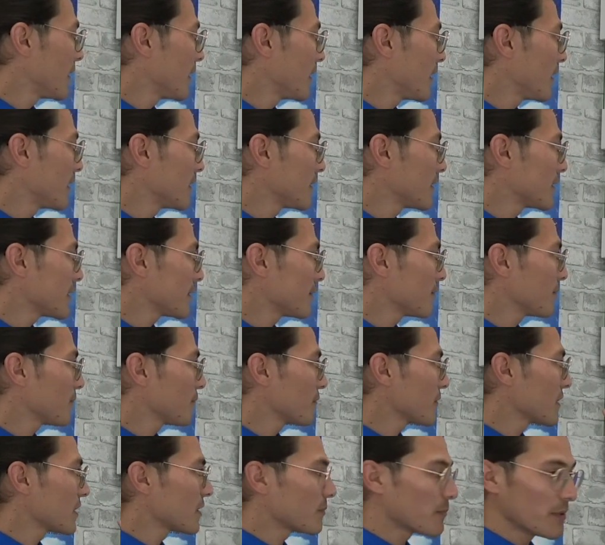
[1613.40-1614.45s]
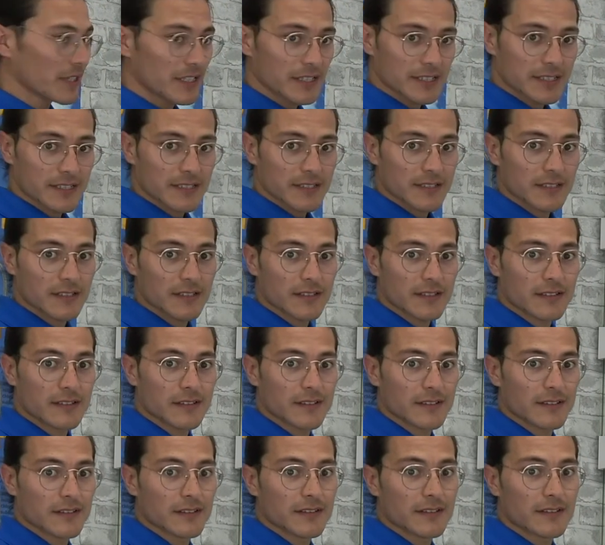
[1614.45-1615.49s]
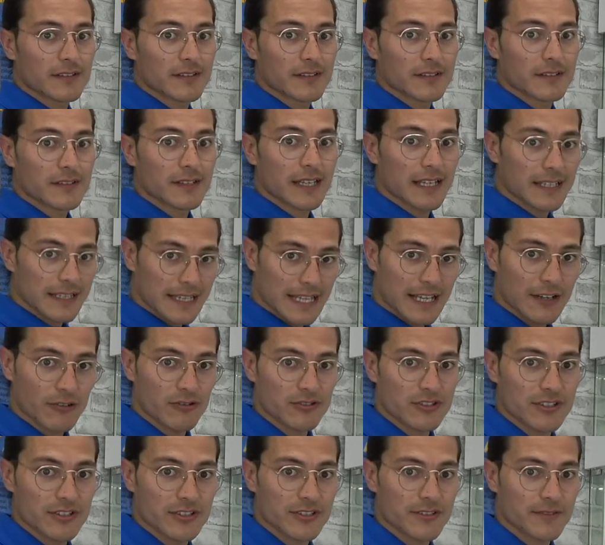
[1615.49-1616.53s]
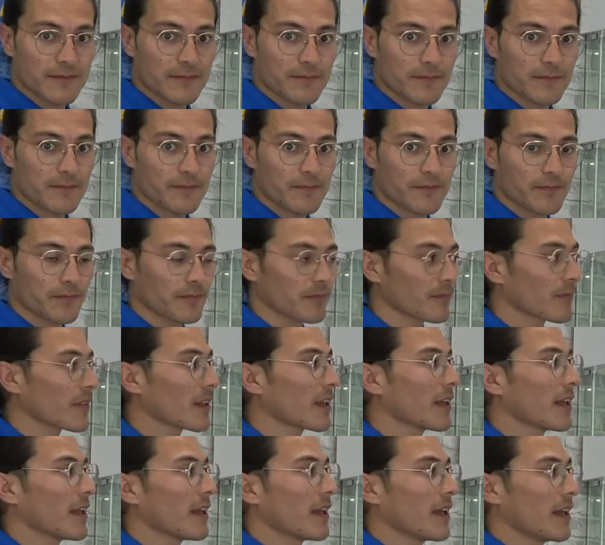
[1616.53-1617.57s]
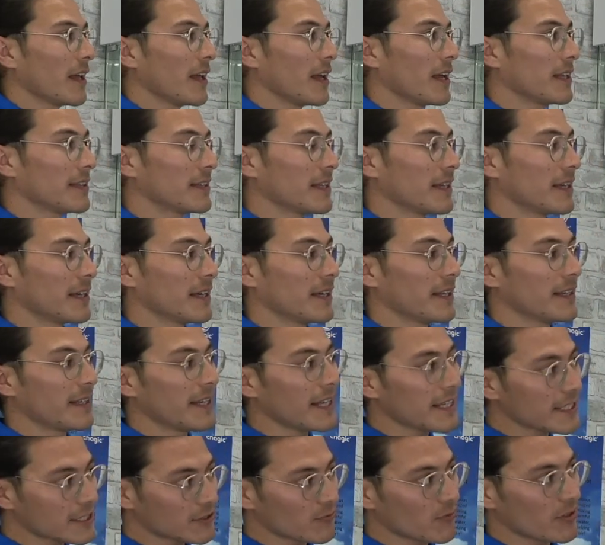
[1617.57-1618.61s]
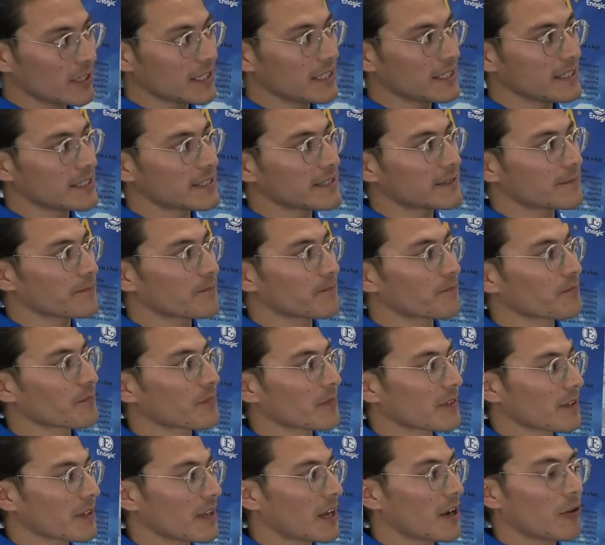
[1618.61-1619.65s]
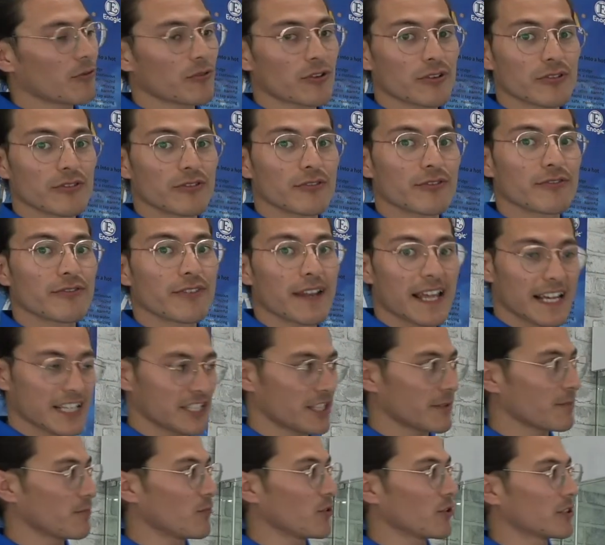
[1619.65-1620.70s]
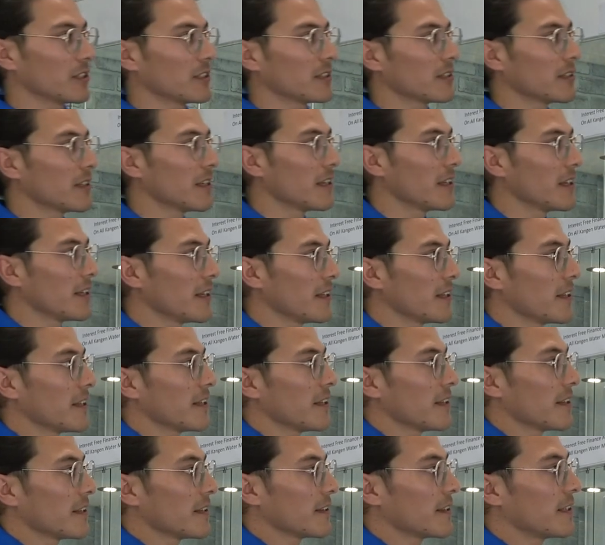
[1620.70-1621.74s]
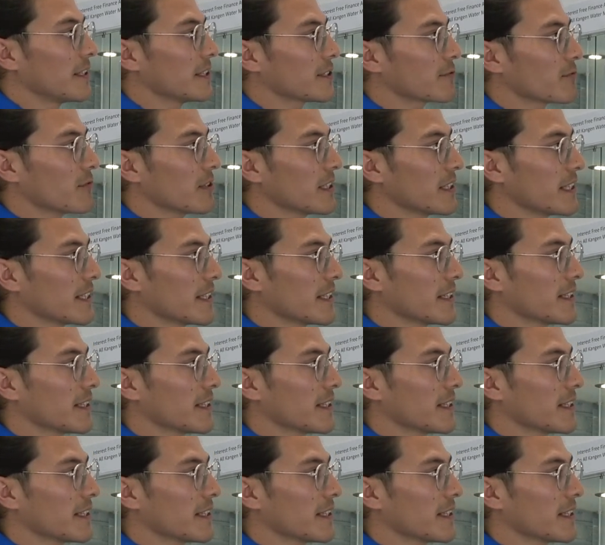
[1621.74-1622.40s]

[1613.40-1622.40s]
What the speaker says: and speaks 8 languages. And the next one is our flagship model. This one